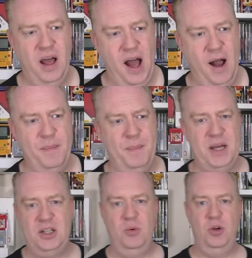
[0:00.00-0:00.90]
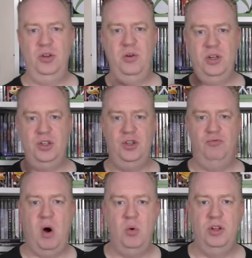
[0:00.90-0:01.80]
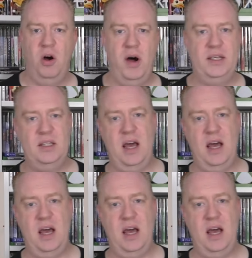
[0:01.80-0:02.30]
Basically what you do is you roll a dice